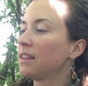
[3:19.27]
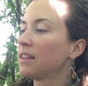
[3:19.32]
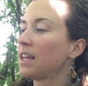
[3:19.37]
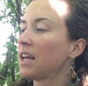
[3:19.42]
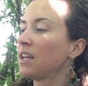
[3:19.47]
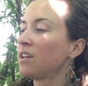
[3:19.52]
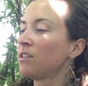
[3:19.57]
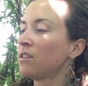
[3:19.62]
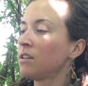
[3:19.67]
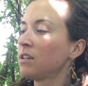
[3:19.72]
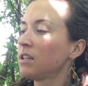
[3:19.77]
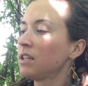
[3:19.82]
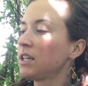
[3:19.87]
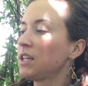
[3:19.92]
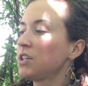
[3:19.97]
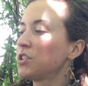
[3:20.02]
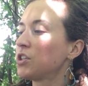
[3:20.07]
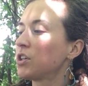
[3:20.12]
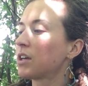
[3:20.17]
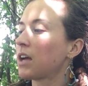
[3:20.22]
Then
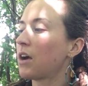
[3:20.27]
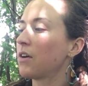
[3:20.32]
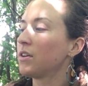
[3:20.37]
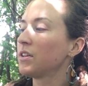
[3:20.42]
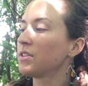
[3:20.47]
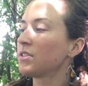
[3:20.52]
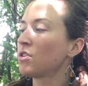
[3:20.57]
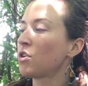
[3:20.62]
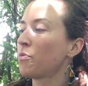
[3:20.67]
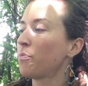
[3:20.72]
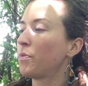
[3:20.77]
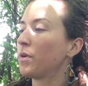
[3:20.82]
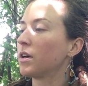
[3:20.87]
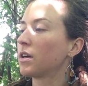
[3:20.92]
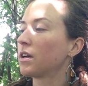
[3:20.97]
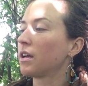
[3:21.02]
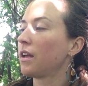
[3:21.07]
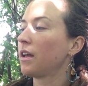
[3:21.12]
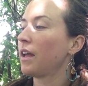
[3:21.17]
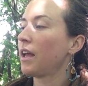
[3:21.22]
he took out his notebook
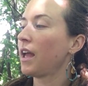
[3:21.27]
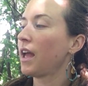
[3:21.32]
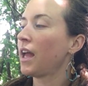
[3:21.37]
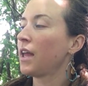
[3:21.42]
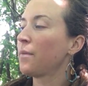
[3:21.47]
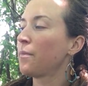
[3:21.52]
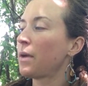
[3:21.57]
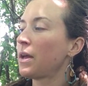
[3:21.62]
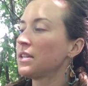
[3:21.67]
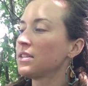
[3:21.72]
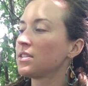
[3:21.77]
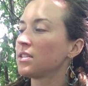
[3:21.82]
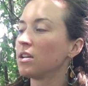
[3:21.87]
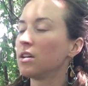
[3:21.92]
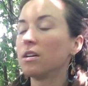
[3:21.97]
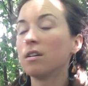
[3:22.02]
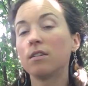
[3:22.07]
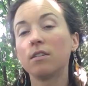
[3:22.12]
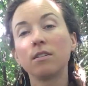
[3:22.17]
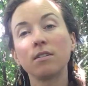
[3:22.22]
and
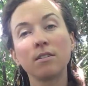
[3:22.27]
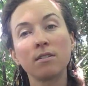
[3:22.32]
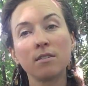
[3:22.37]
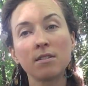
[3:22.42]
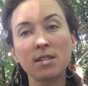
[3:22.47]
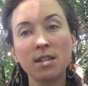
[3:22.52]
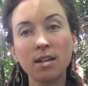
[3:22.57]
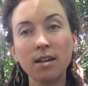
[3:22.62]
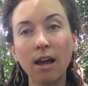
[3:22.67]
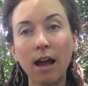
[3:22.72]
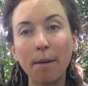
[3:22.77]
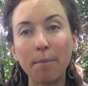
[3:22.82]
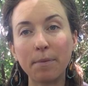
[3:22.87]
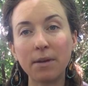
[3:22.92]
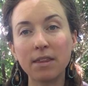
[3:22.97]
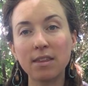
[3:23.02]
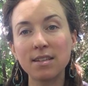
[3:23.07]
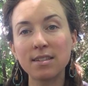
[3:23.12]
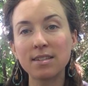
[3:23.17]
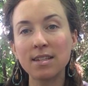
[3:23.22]
pencil to
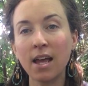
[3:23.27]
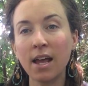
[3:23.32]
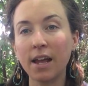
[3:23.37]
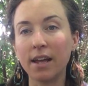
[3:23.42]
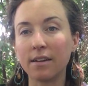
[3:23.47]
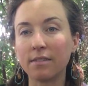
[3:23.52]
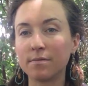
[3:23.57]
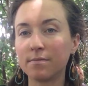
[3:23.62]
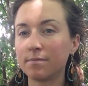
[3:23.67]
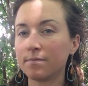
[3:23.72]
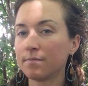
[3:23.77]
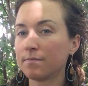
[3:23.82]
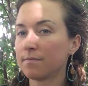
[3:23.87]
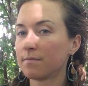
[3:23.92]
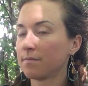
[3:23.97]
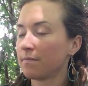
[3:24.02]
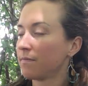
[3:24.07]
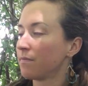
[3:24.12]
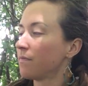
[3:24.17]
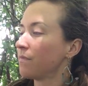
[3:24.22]
copy the sign.
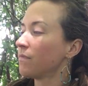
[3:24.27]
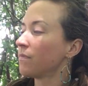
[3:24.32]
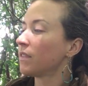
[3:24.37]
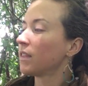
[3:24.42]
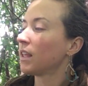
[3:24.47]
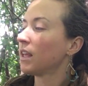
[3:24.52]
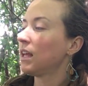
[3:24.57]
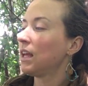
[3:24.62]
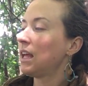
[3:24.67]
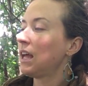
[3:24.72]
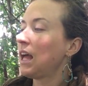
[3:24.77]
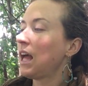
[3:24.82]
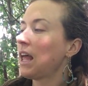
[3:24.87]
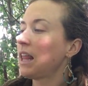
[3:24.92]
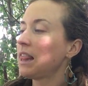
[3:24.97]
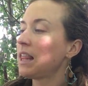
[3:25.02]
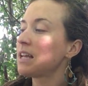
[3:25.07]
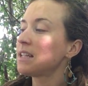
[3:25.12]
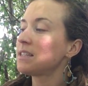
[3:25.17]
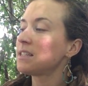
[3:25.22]

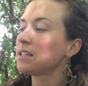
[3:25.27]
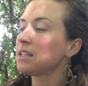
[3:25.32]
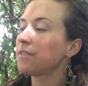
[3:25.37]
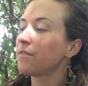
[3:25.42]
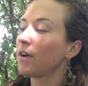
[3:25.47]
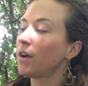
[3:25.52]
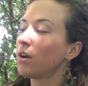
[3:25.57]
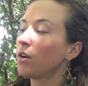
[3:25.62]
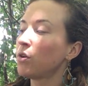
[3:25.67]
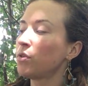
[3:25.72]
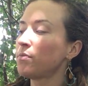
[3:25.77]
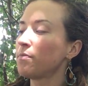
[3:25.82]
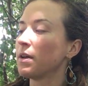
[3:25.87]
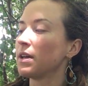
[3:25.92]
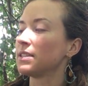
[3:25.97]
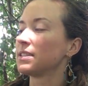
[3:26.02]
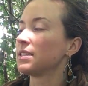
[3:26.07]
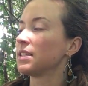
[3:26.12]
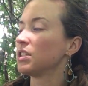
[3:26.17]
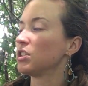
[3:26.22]
"Let's leave our own
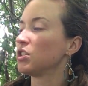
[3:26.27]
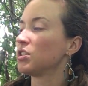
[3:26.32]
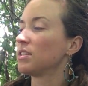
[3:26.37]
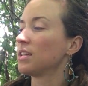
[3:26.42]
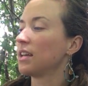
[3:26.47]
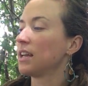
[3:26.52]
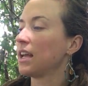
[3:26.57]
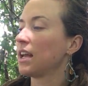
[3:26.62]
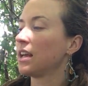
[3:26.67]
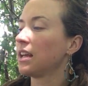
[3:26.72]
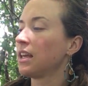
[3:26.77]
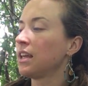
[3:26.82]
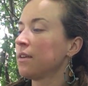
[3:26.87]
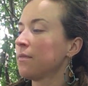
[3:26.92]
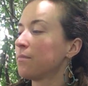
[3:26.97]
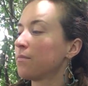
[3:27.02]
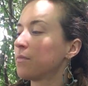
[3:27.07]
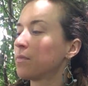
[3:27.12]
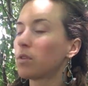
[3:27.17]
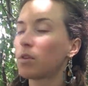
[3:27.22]
message," said Annie.
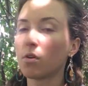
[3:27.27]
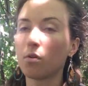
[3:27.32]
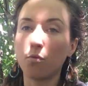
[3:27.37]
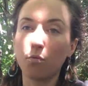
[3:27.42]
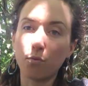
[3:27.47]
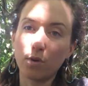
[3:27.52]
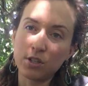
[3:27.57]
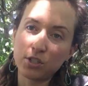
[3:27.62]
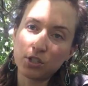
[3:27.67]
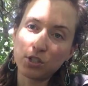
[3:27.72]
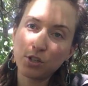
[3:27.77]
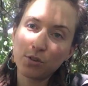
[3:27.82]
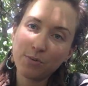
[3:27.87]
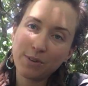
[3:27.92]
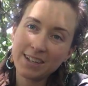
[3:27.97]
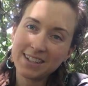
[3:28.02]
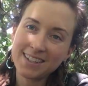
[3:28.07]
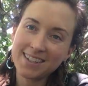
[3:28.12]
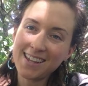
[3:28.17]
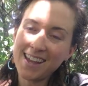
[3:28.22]
"What should
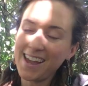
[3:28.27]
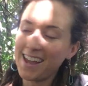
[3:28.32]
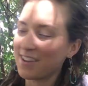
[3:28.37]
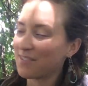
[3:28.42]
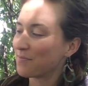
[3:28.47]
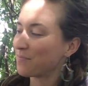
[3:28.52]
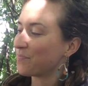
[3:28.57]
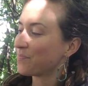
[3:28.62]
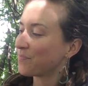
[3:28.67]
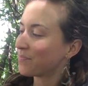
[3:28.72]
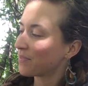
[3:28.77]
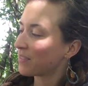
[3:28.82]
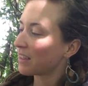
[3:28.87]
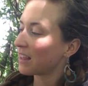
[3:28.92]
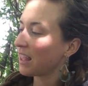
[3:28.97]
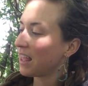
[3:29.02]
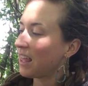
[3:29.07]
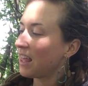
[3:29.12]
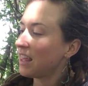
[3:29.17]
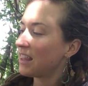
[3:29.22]
we say?"
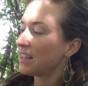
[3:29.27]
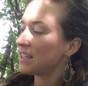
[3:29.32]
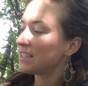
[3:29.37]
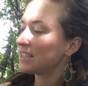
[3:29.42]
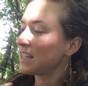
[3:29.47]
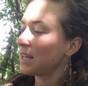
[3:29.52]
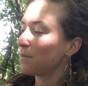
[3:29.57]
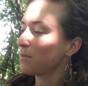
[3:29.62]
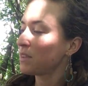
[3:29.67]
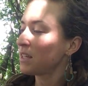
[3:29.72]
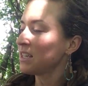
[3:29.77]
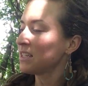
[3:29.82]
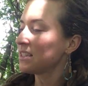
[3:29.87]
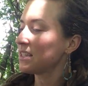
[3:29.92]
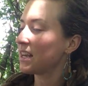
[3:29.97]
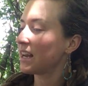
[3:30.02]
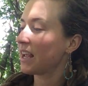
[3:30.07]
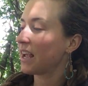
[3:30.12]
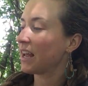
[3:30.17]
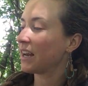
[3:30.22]
"The same thing,"
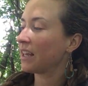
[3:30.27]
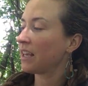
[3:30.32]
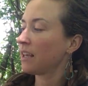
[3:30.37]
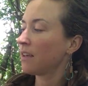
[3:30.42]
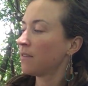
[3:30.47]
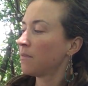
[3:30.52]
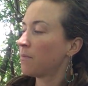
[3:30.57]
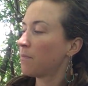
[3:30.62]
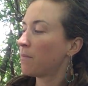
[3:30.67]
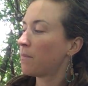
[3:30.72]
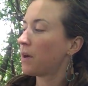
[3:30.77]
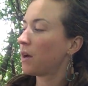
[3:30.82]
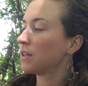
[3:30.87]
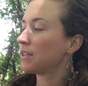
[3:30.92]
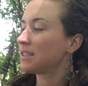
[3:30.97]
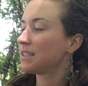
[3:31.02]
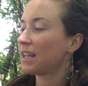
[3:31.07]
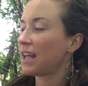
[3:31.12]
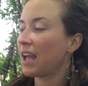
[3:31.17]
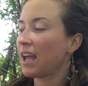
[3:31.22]
said Annie,
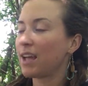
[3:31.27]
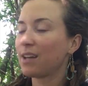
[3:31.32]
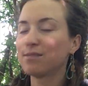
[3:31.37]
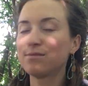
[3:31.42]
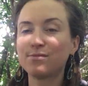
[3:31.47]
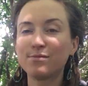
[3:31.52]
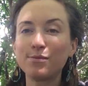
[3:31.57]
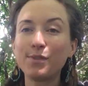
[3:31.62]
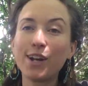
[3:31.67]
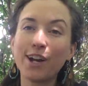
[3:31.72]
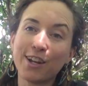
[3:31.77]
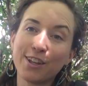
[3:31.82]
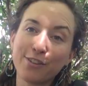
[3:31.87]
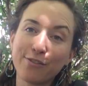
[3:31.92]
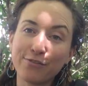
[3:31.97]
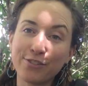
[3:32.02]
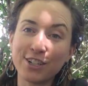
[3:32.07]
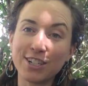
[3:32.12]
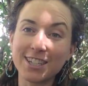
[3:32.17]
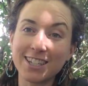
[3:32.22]
"but say we are the
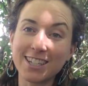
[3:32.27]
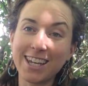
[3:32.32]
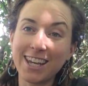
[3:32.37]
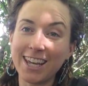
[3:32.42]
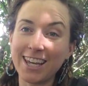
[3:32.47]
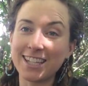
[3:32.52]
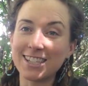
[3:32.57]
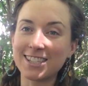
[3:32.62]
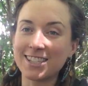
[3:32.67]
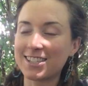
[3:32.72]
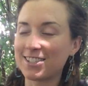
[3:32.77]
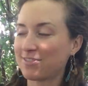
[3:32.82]
first kids."